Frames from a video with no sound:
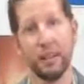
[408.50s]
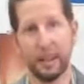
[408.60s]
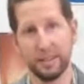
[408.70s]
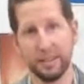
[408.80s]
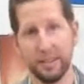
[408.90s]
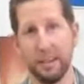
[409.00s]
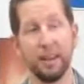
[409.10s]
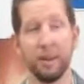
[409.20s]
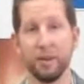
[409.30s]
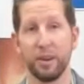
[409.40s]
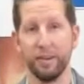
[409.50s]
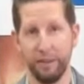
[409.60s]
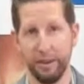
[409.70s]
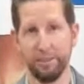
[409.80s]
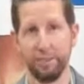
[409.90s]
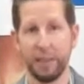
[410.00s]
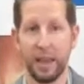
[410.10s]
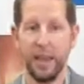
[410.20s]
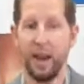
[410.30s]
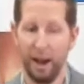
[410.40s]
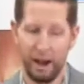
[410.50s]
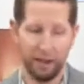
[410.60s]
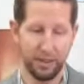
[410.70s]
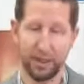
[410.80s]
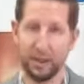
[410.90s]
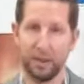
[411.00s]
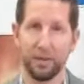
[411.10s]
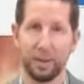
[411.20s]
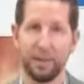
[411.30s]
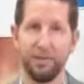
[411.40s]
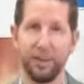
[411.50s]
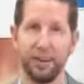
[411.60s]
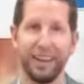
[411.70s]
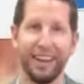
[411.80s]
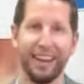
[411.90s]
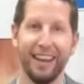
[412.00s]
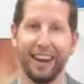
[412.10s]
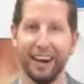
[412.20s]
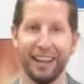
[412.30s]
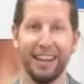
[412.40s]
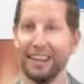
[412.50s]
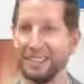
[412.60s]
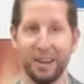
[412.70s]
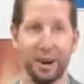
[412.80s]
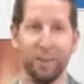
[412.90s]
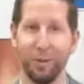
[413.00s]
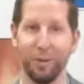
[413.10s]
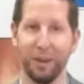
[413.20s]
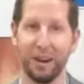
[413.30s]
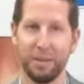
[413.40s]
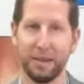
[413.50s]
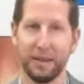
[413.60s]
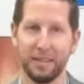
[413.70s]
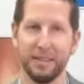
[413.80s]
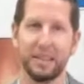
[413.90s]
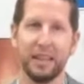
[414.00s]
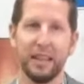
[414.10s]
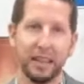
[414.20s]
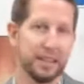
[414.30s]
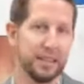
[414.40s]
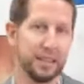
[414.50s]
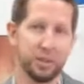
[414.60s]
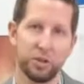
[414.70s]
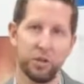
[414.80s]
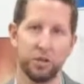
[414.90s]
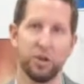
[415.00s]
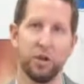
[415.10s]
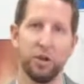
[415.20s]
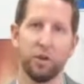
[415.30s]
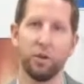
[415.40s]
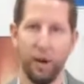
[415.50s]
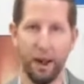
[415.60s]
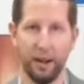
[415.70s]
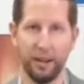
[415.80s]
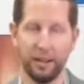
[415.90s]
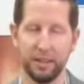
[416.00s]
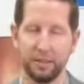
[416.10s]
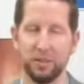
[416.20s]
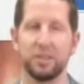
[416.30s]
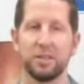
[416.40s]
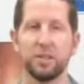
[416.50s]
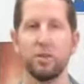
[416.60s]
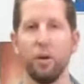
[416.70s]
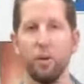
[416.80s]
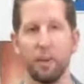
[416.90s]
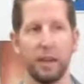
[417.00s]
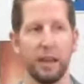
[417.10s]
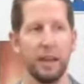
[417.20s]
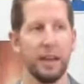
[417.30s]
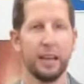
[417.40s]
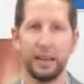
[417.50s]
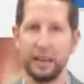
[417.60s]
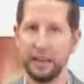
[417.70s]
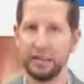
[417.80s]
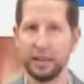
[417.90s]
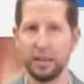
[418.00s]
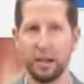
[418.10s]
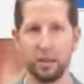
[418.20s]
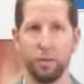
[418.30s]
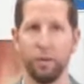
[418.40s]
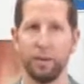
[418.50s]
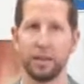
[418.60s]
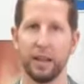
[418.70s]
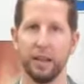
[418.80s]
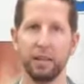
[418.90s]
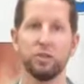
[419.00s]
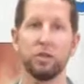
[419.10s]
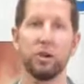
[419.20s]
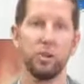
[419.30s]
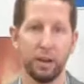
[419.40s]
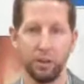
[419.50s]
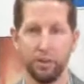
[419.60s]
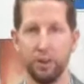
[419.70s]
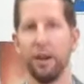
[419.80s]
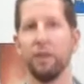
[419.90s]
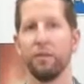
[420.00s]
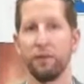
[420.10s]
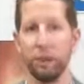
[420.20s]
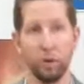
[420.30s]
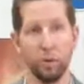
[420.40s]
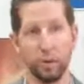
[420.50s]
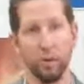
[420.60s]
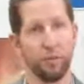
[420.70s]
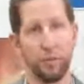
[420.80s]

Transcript: and that is the Chicco KeyFit. Uh, the Chicco KeyFit uh, is the number one rated because it's the easiest to install correctly. There's just so many easy touch points that are intuitive for you and your